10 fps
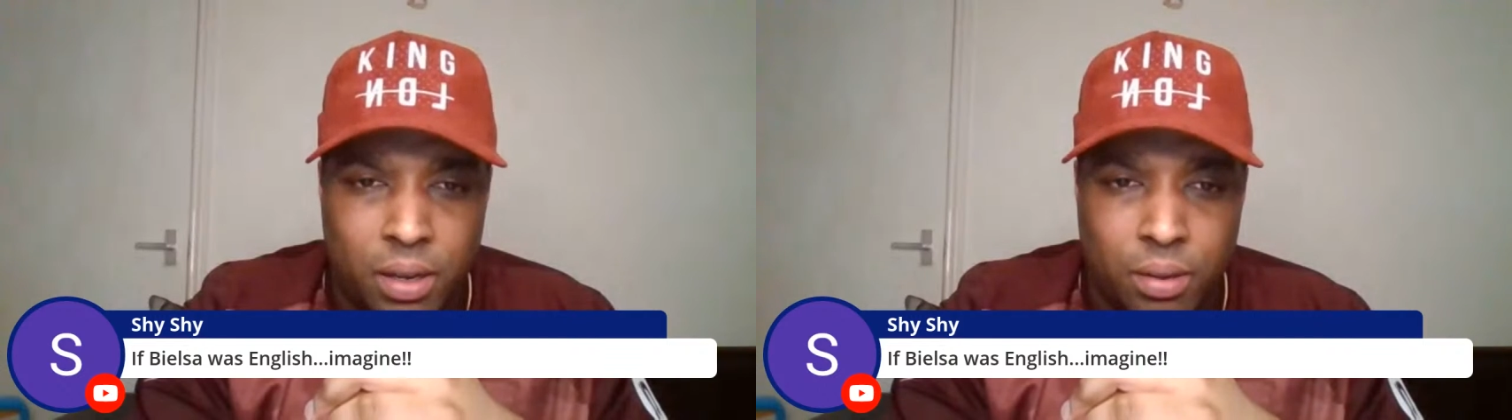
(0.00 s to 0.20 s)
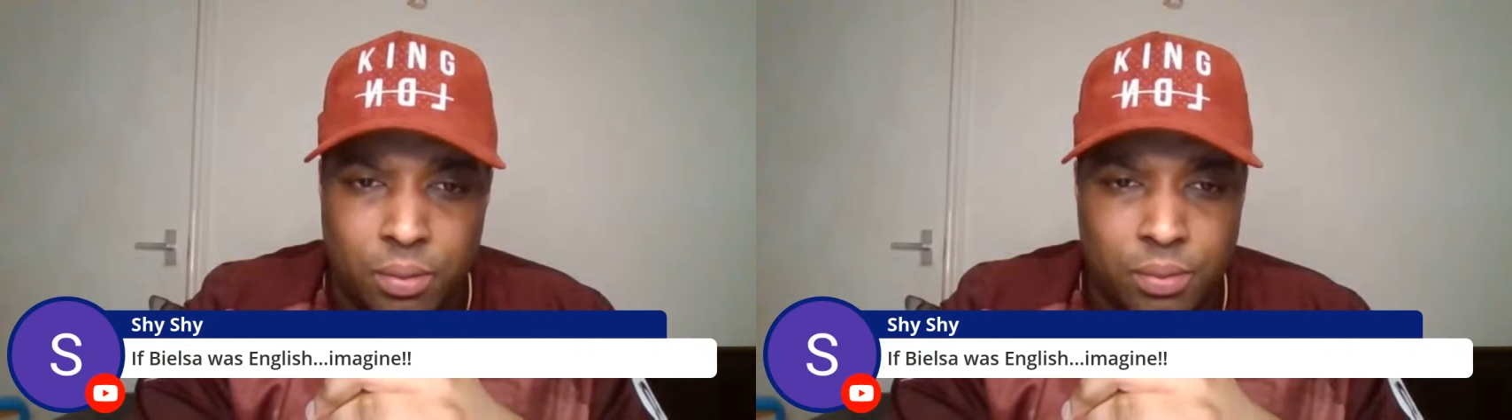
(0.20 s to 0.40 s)
be
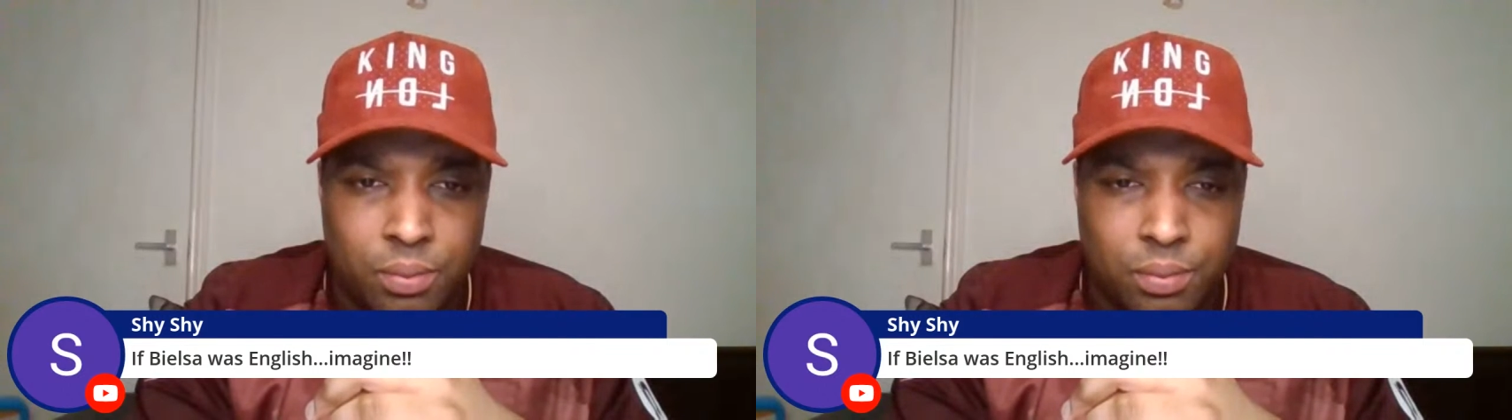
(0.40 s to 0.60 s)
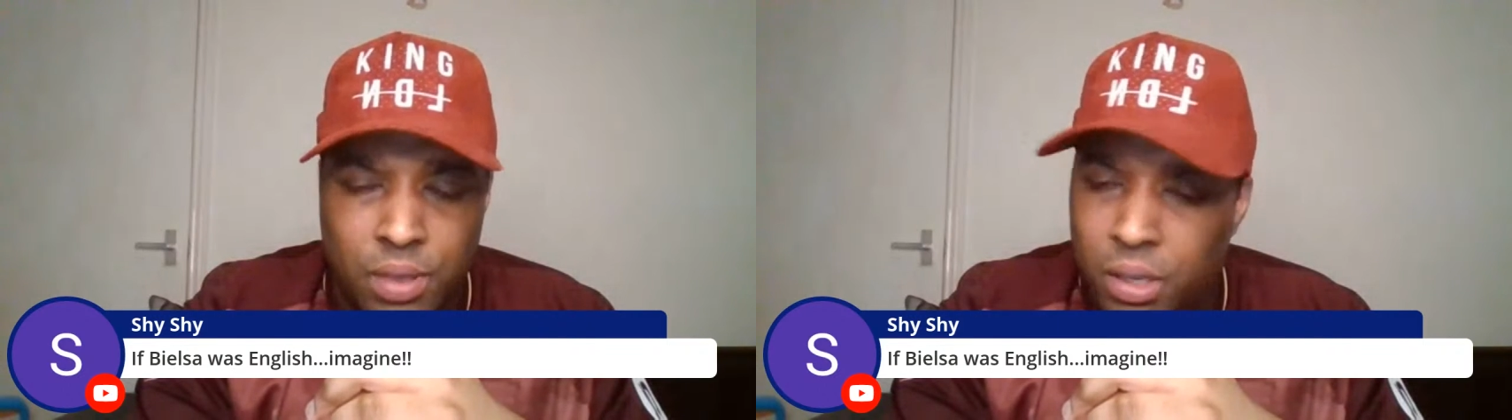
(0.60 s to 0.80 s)
getting
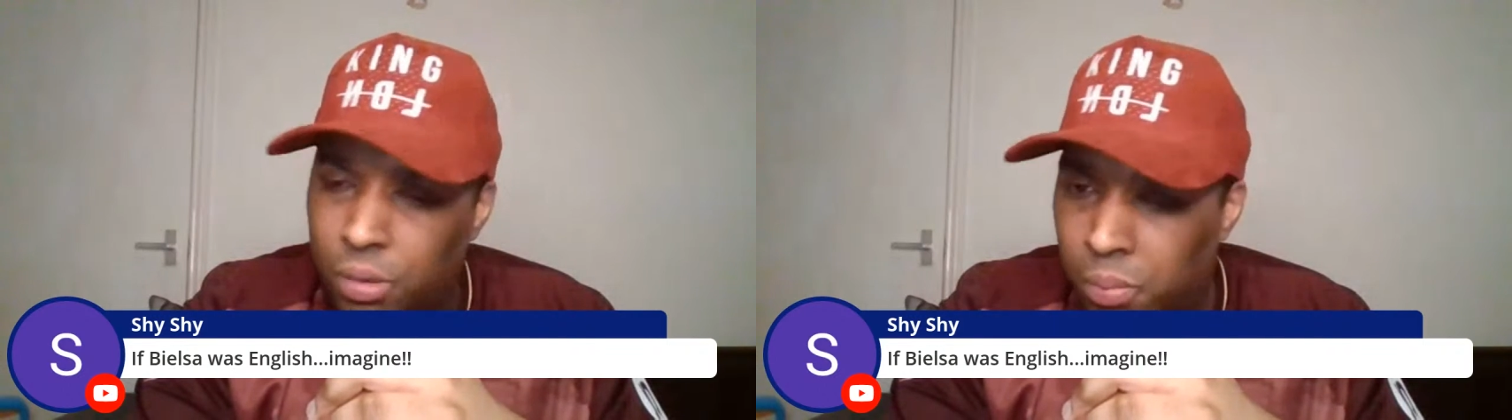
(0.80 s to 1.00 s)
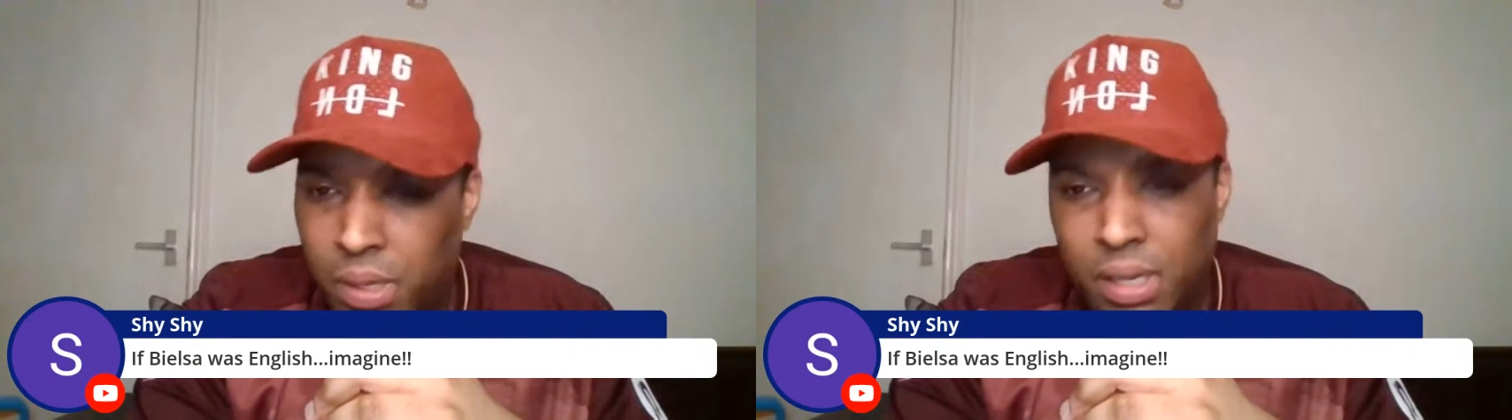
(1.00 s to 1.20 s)
right now?
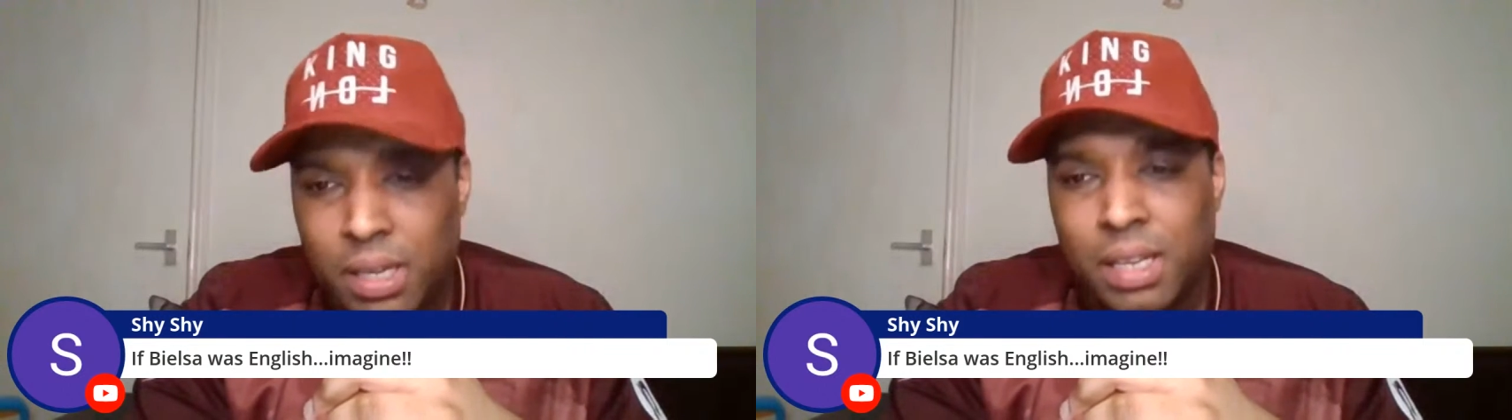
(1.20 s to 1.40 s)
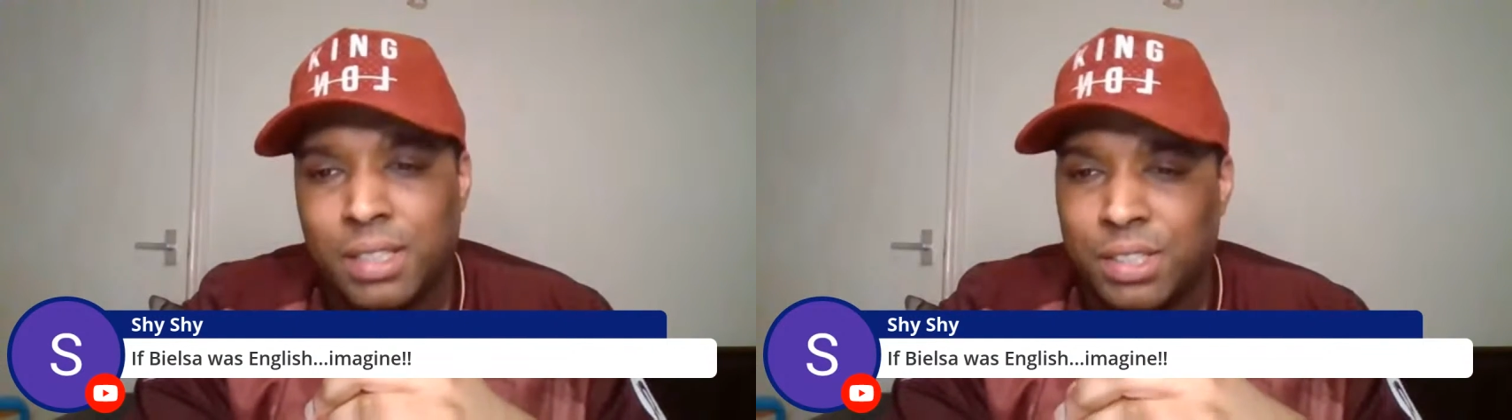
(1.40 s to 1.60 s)

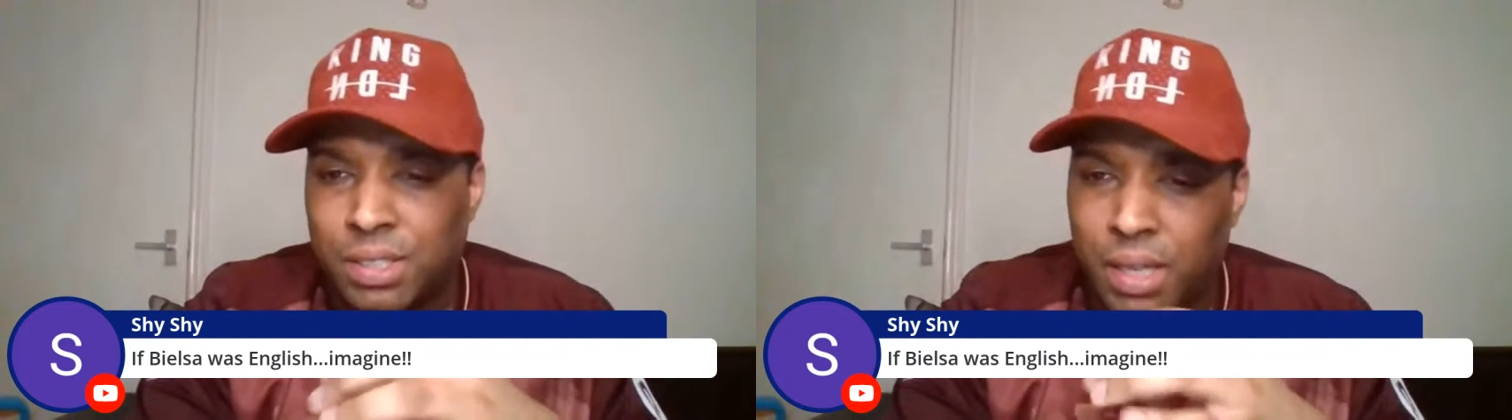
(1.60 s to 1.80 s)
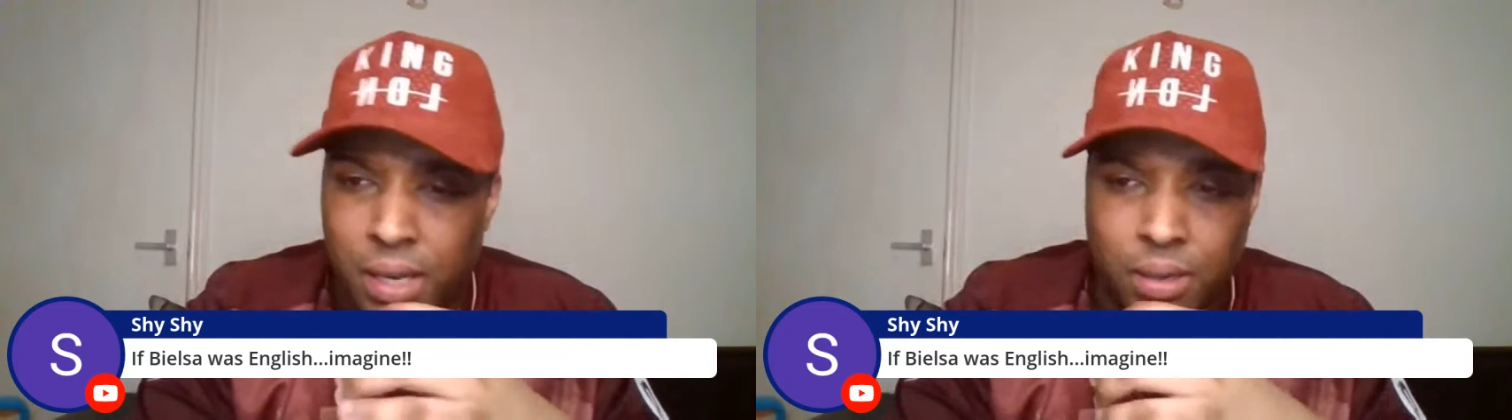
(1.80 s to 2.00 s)
It would
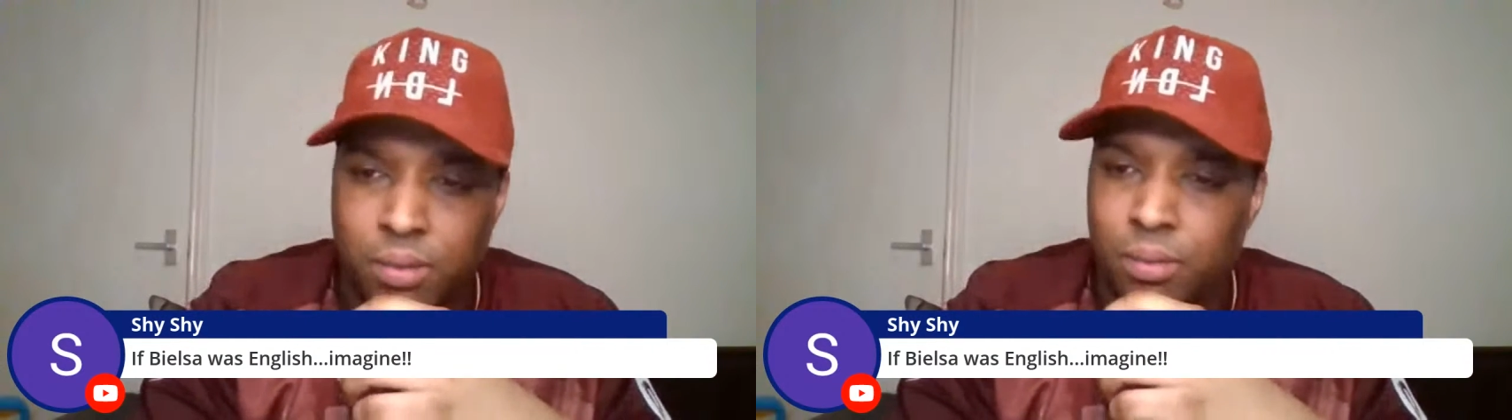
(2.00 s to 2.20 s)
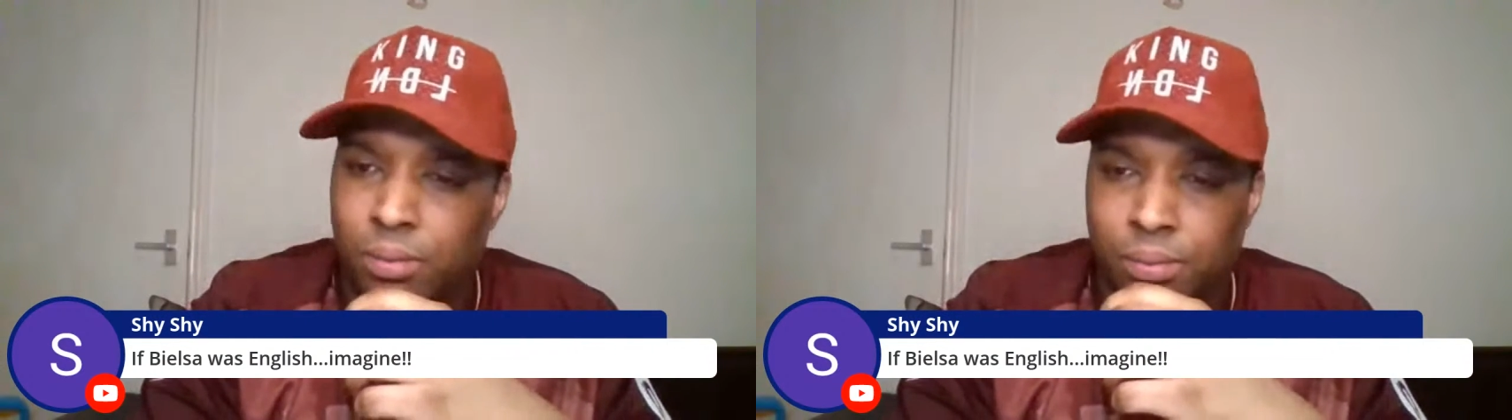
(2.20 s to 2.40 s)
be
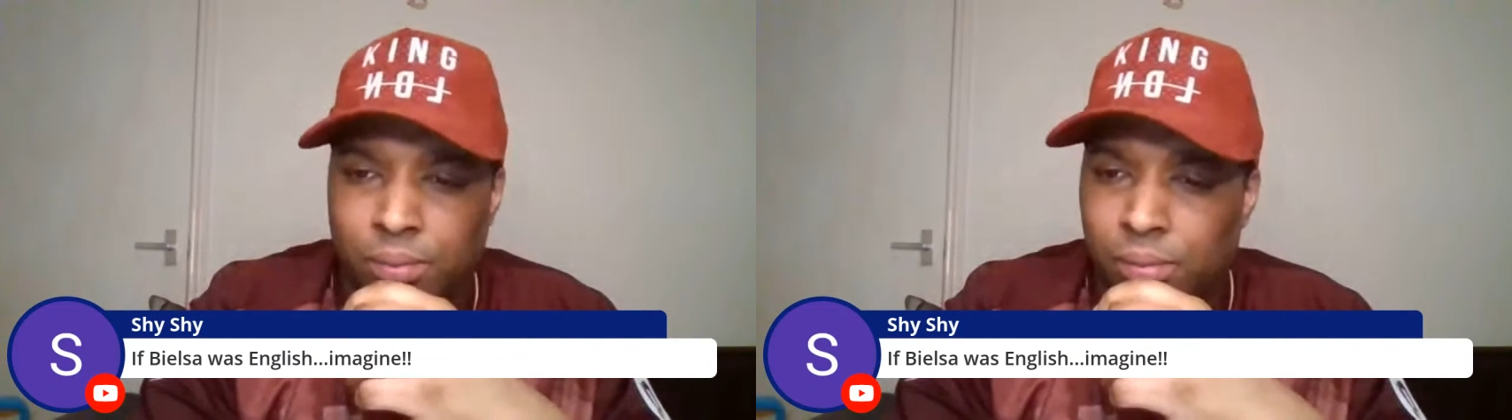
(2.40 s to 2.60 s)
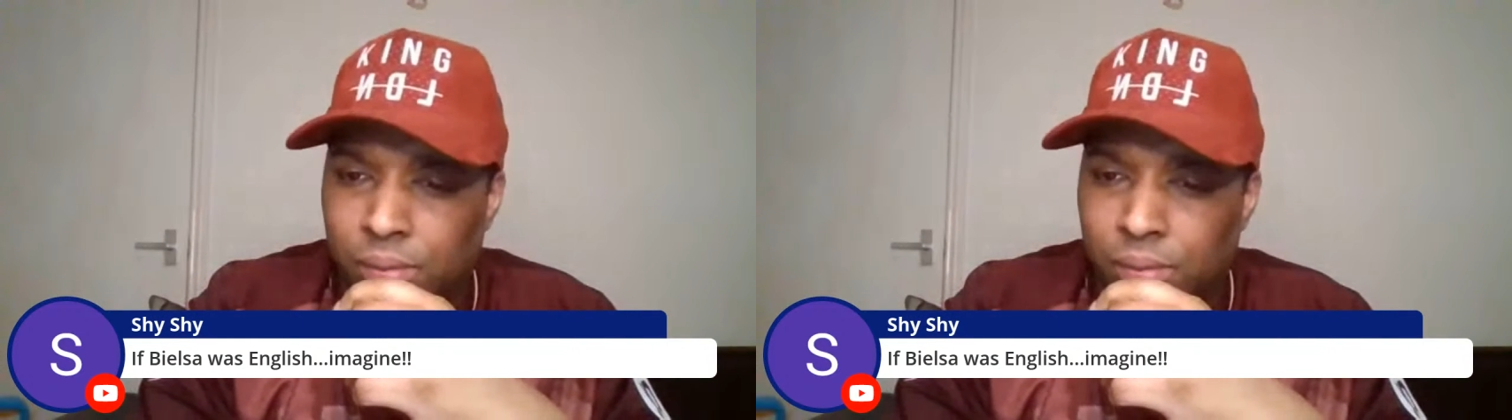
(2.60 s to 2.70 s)
insane.